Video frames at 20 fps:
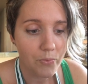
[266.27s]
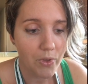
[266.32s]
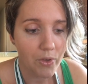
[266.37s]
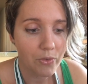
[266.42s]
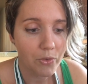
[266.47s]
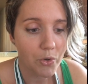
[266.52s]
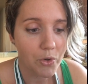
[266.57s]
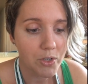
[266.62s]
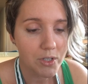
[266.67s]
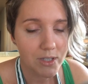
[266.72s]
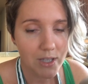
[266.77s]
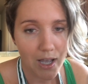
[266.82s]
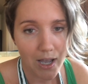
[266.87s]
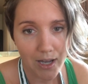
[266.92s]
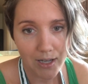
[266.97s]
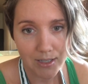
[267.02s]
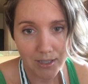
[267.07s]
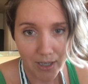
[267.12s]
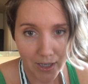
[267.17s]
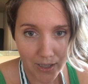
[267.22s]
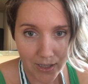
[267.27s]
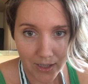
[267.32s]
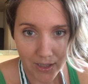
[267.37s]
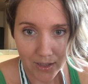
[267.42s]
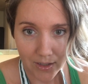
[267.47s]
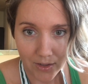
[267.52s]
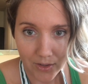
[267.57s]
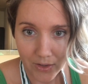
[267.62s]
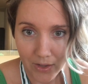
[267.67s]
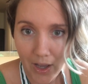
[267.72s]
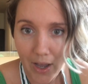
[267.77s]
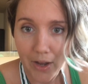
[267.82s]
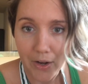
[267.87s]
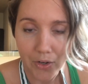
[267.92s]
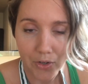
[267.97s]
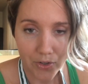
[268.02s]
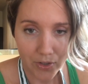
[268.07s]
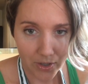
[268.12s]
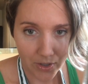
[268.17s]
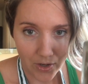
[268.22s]
of course the iodine and the
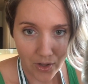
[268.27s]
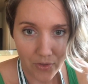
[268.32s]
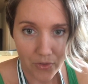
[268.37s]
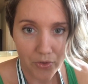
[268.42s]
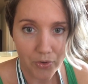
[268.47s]
iron and all